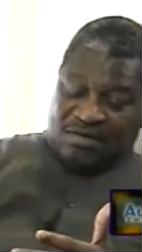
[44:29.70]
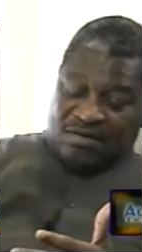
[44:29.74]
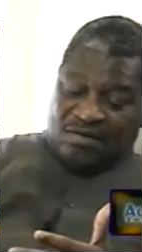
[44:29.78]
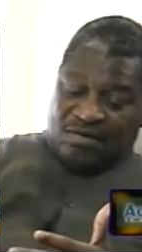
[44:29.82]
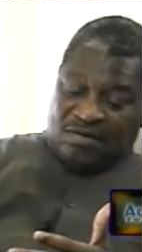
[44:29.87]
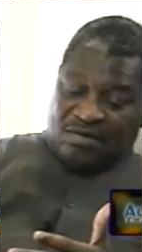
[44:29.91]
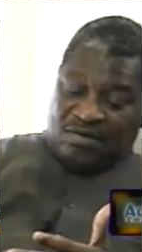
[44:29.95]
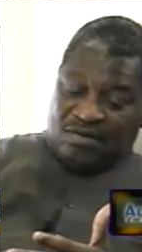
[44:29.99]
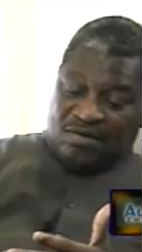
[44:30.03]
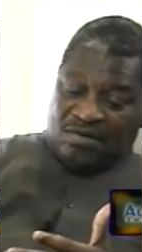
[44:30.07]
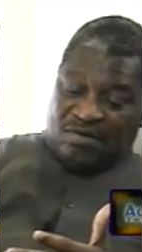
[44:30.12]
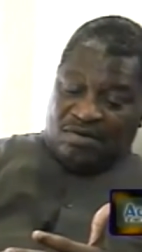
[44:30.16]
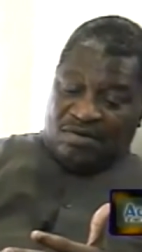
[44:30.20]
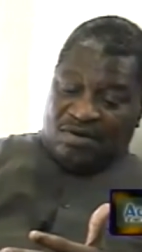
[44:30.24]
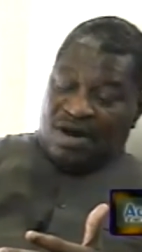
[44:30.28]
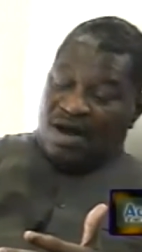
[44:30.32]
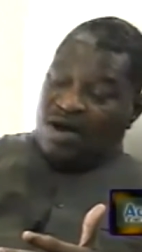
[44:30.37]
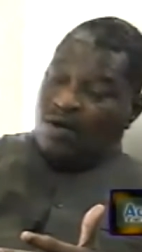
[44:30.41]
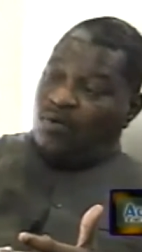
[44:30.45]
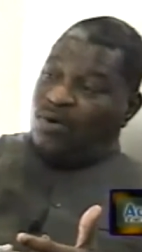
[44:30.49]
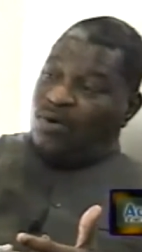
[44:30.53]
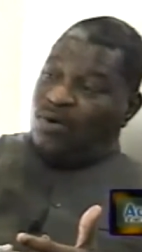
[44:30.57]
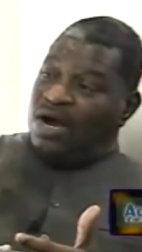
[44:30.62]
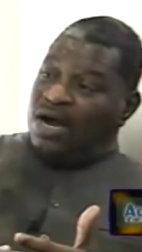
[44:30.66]
or
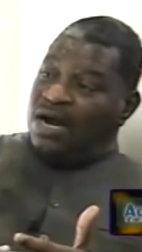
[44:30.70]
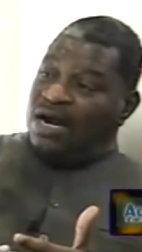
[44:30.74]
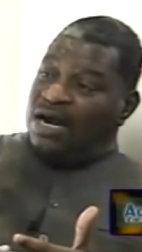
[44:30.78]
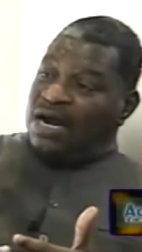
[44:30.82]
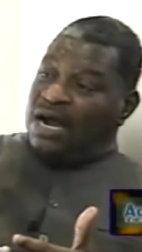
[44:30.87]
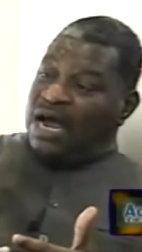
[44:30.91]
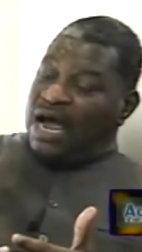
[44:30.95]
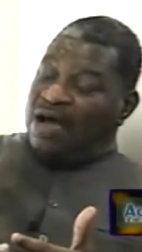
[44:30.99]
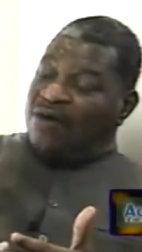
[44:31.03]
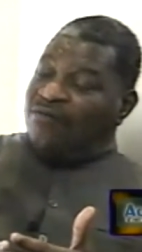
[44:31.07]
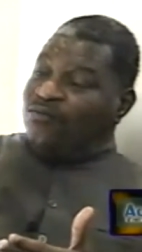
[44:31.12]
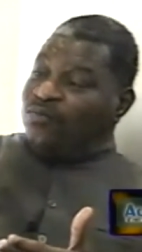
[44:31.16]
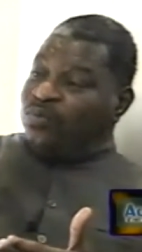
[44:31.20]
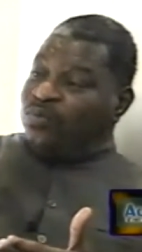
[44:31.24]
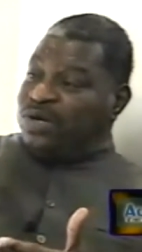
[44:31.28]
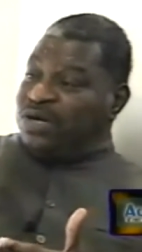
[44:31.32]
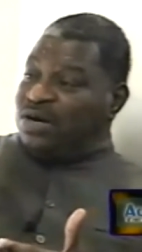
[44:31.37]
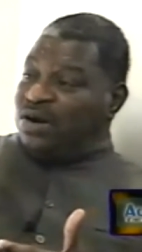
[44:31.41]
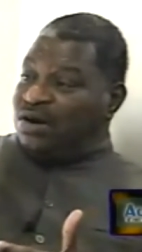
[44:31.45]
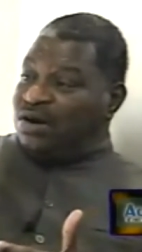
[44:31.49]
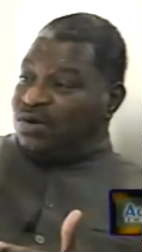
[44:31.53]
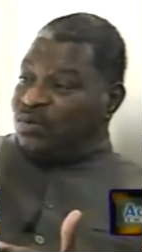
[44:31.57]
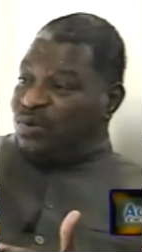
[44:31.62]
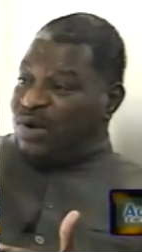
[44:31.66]
uh, haven't we
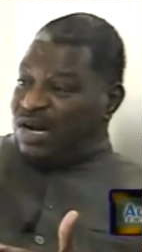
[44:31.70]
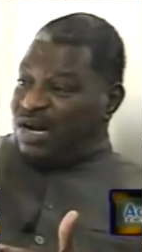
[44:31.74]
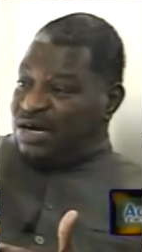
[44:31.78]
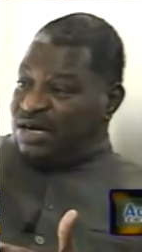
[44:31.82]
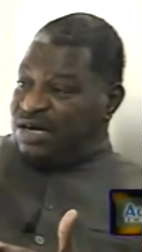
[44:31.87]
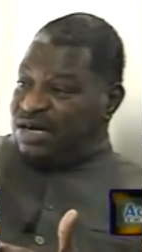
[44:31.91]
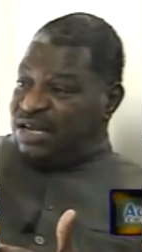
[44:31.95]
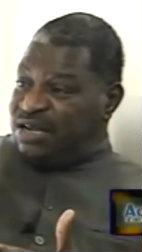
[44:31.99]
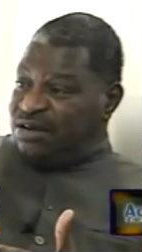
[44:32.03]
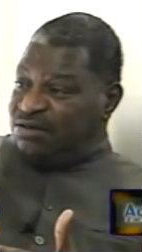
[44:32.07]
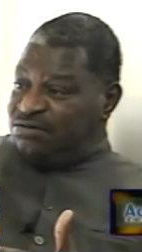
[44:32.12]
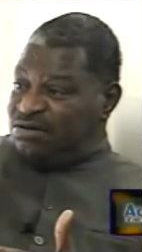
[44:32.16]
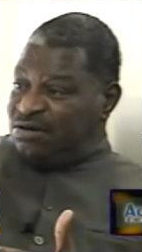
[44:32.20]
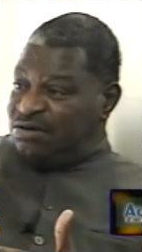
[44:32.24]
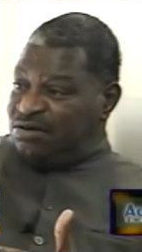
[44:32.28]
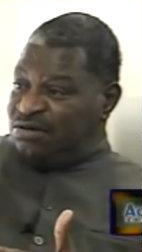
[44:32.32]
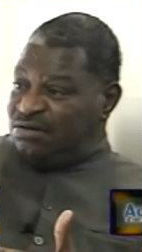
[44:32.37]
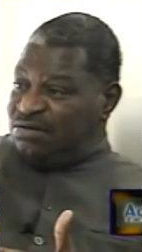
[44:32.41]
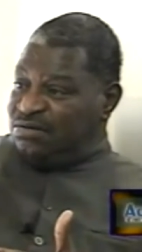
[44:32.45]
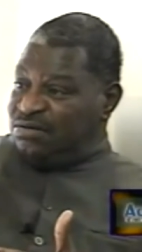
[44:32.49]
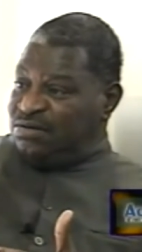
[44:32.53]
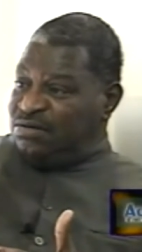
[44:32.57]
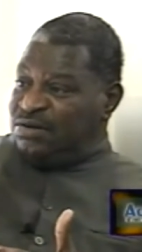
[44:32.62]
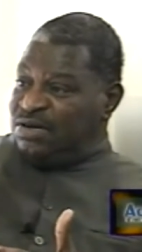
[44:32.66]
done well, Negro?
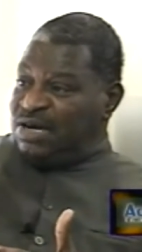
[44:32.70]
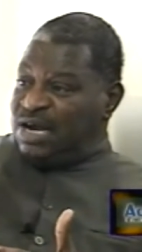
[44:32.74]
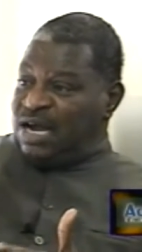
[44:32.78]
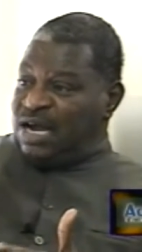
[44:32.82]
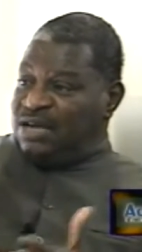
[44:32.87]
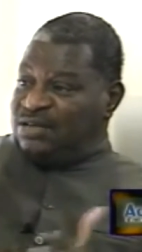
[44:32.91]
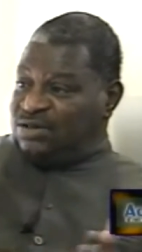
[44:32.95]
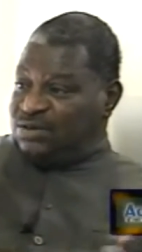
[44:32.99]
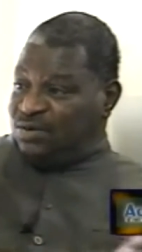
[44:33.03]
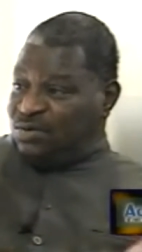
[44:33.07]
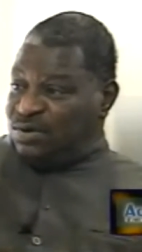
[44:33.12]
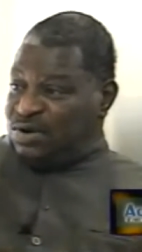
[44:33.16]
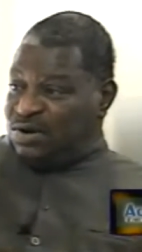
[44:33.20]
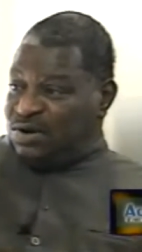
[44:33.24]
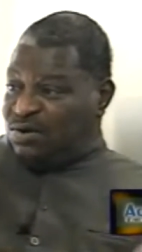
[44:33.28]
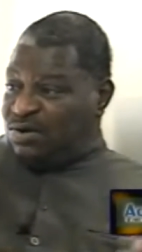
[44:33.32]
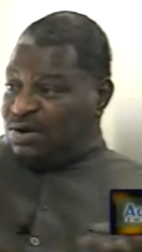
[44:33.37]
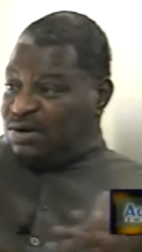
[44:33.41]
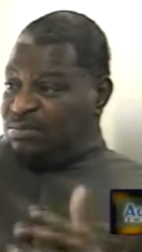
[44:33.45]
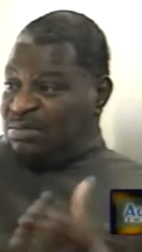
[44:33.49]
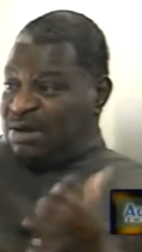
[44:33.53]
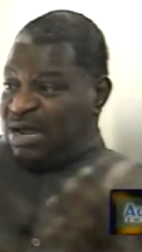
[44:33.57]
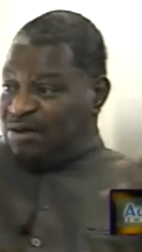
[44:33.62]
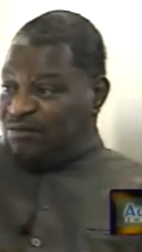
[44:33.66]
Mm-hmm. As I would call
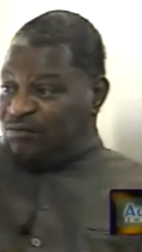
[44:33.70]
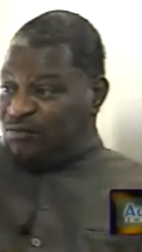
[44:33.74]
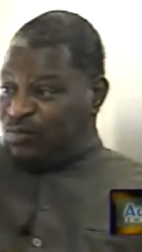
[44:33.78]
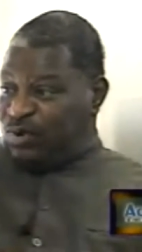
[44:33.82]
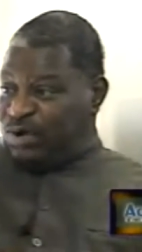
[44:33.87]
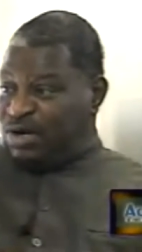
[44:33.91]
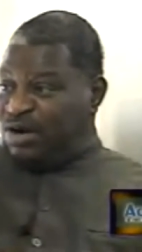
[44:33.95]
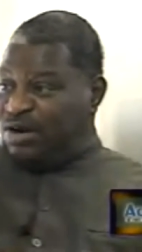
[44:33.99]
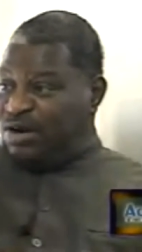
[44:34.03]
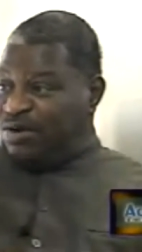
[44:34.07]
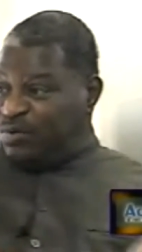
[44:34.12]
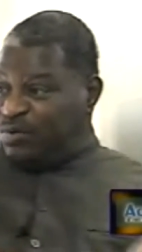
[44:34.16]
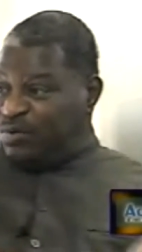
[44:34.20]
them, haven't we done